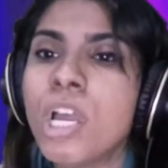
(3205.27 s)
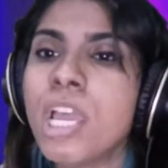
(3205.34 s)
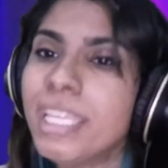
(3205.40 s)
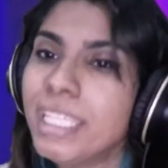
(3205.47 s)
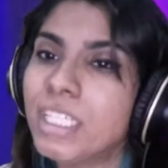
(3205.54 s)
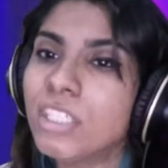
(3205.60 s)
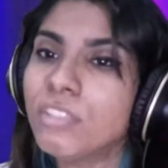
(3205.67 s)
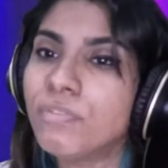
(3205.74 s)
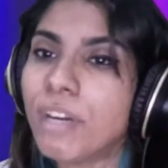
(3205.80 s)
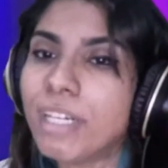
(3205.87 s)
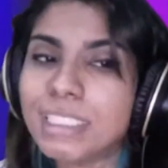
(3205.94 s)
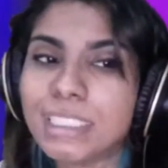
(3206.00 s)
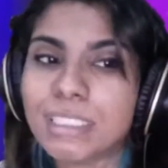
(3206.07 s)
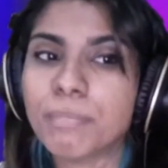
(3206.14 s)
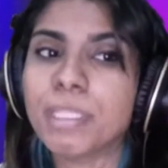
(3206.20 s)
you could very
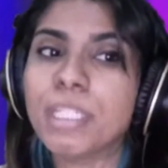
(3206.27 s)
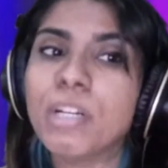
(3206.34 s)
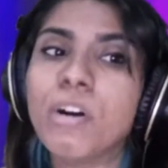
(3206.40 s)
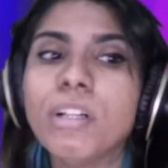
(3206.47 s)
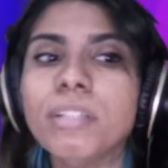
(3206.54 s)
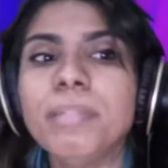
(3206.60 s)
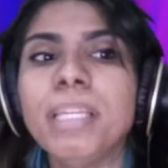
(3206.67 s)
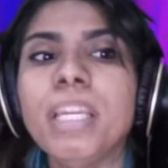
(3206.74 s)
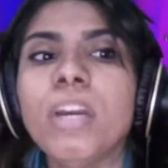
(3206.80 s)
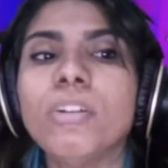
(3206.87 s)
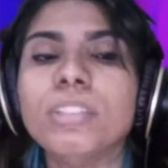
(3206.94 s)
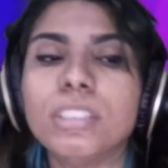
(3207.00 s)
simply call me on